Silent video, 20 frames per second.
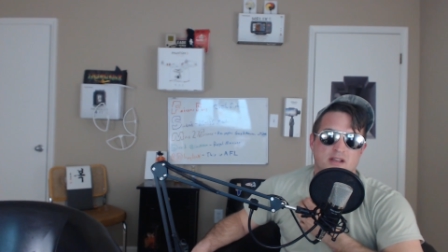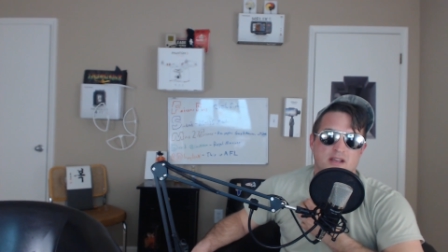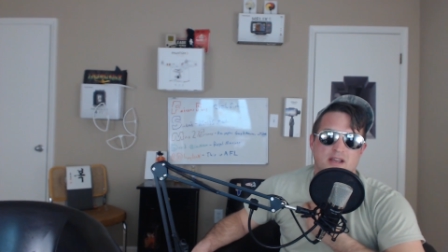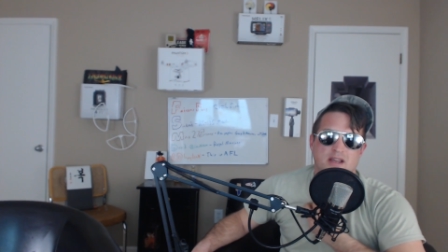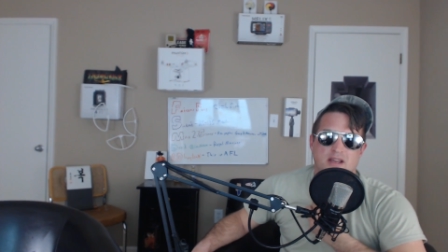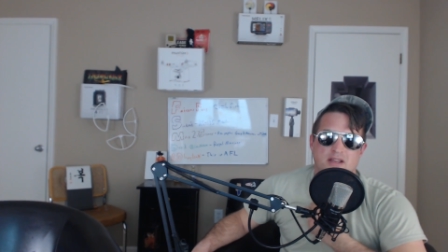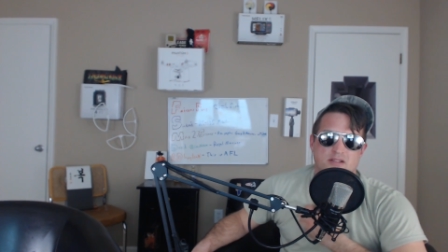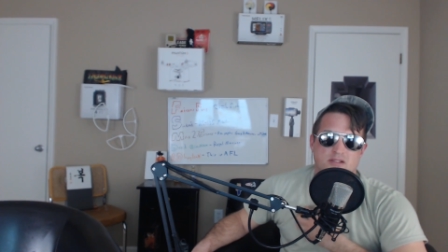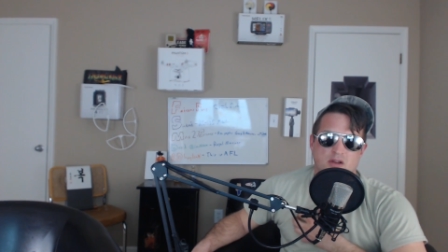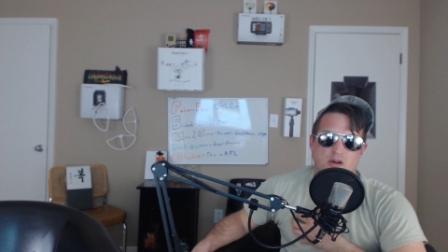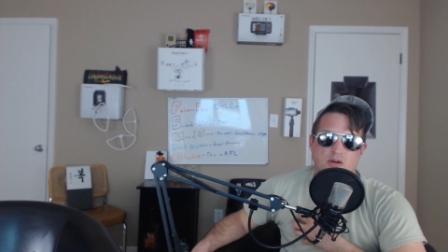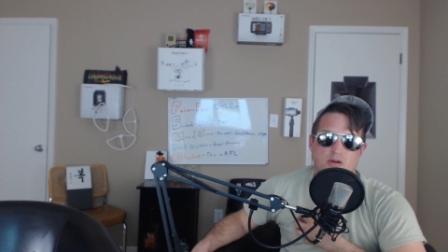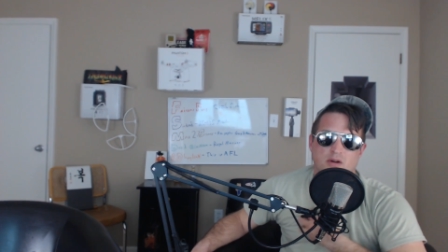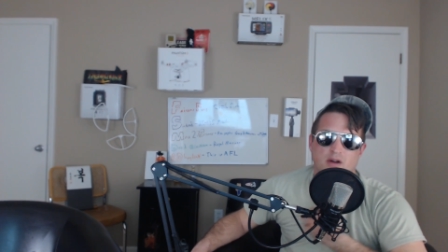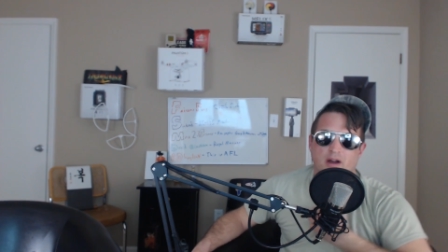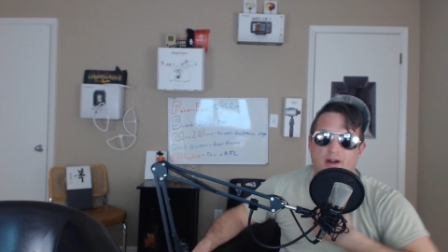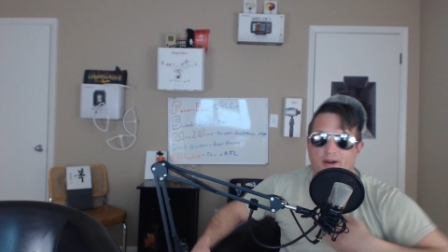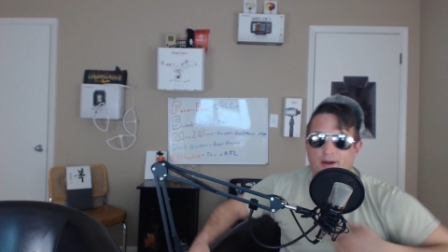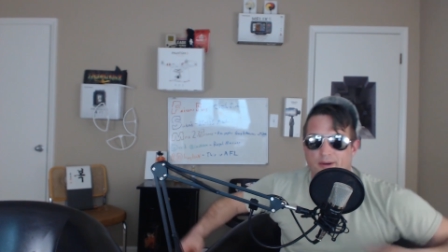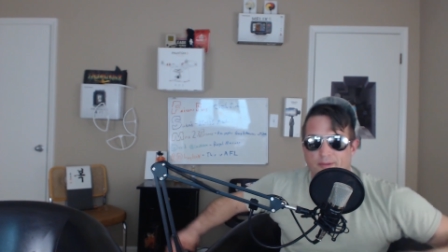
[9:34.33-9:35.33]
So
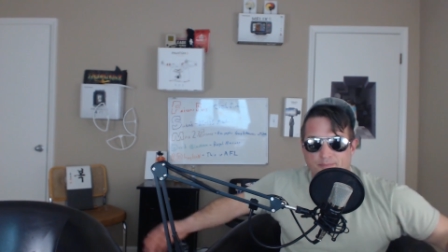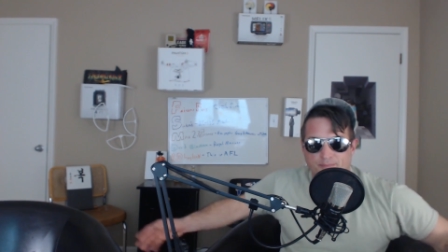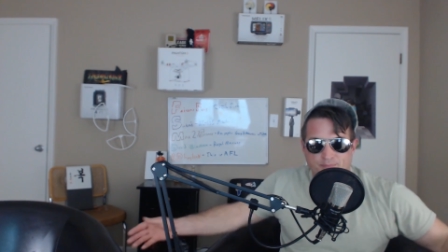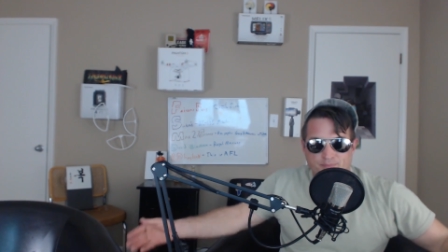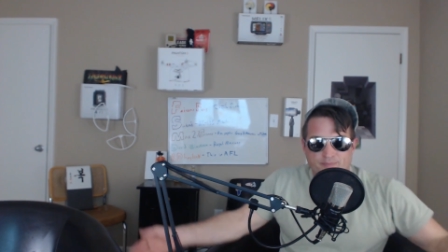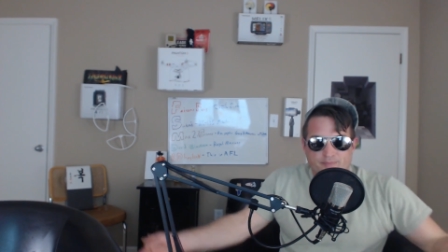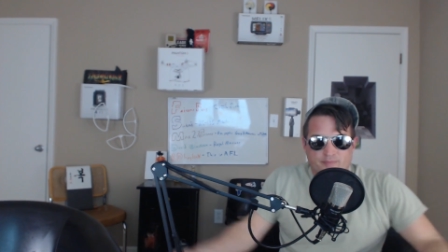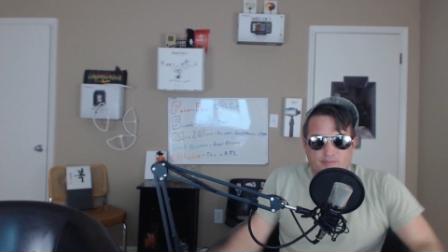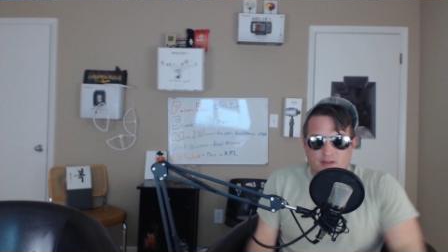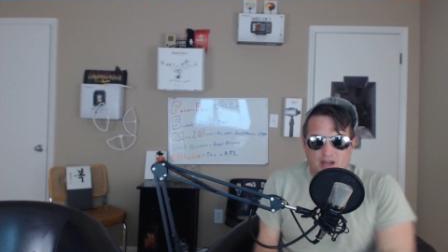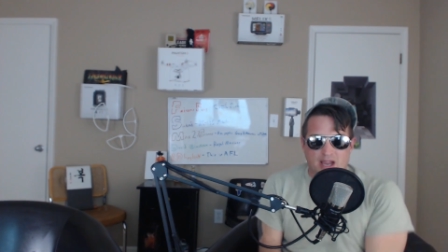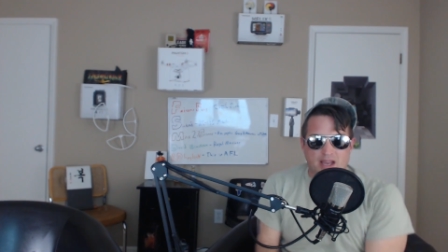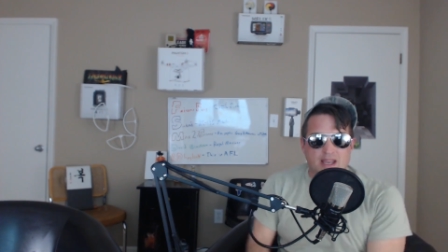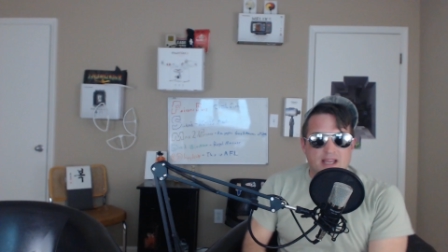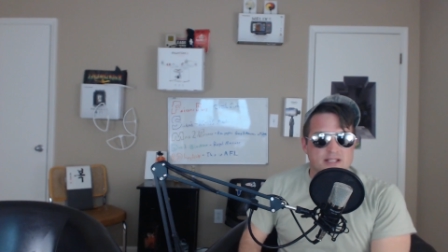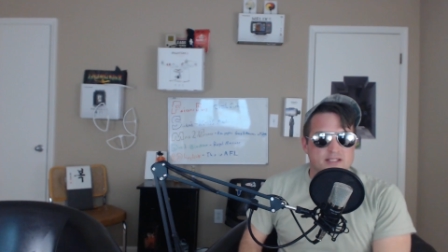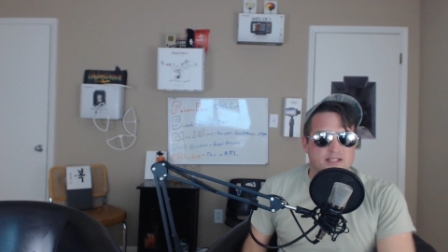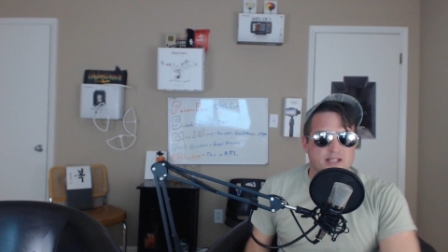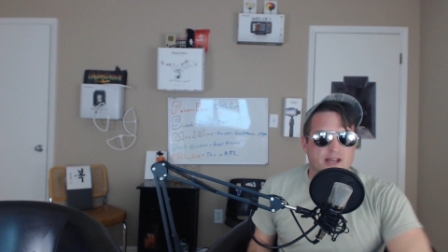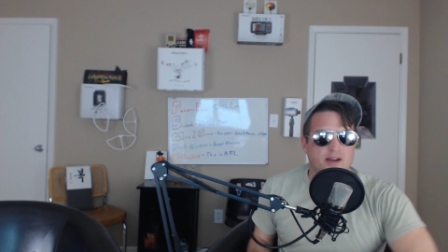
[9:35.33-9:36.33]
um, I
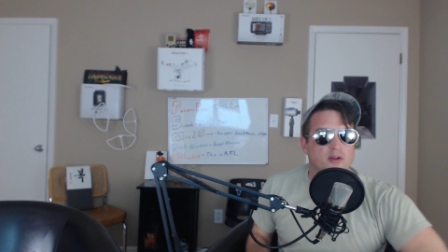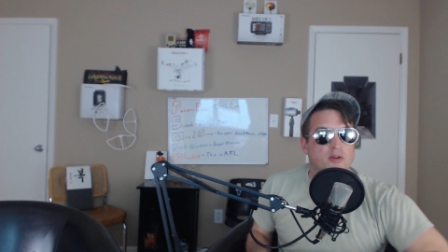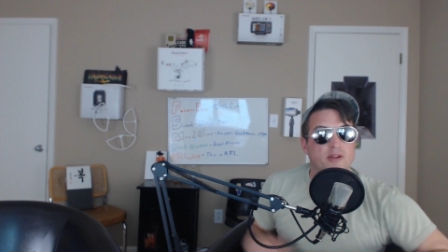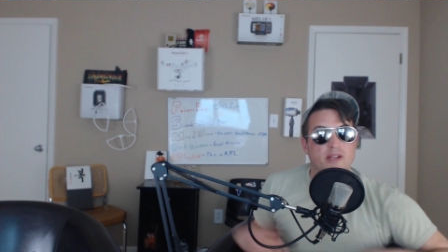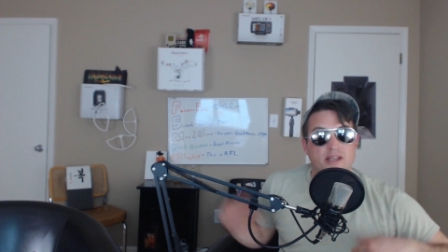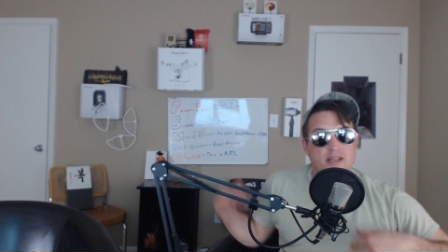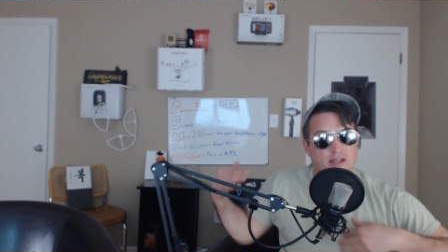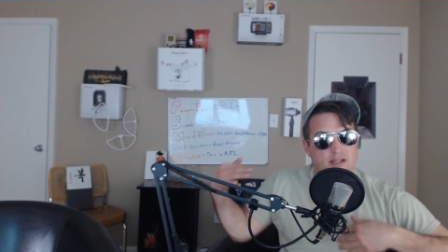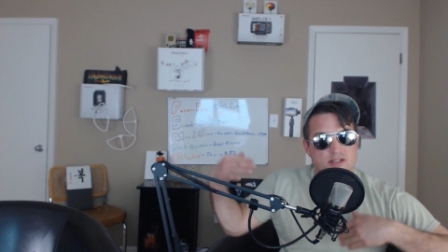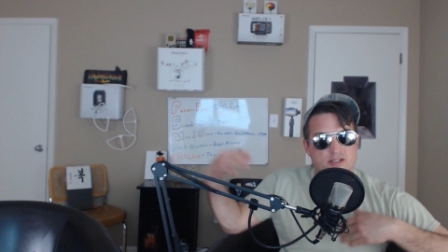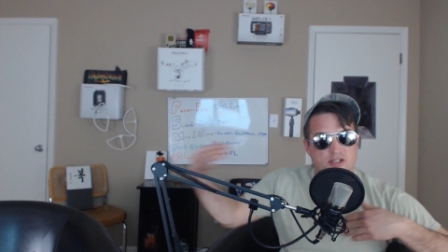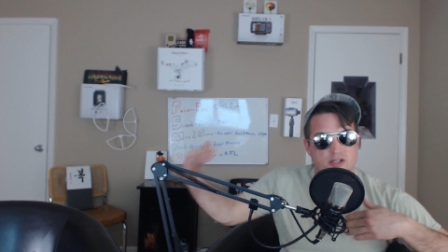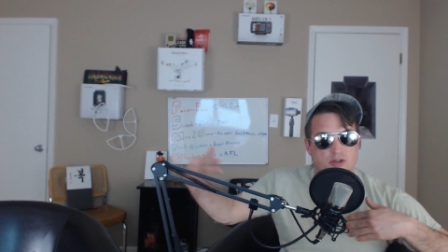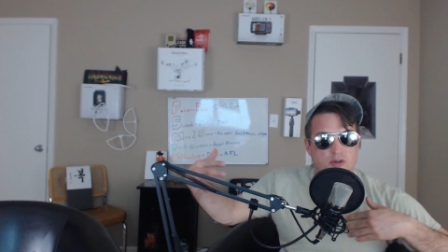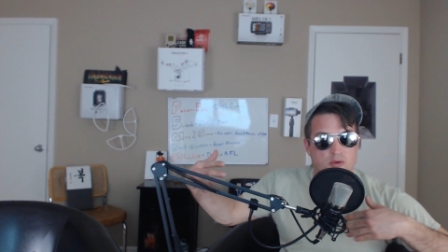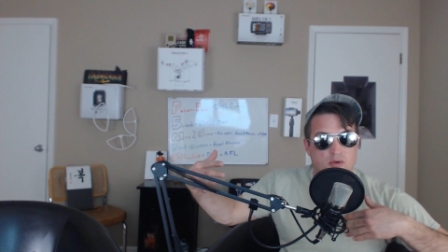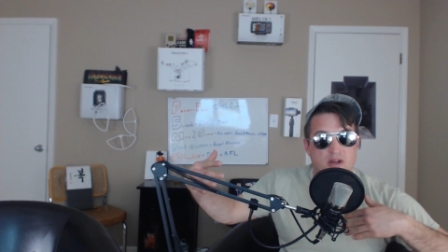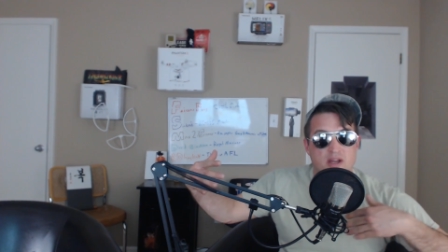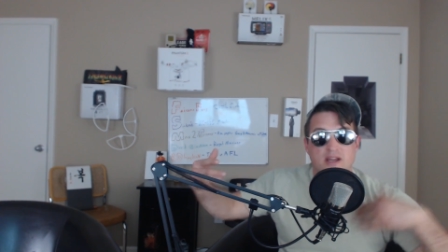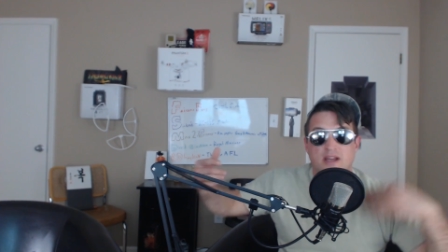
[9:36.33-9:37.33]
guess that'll lead into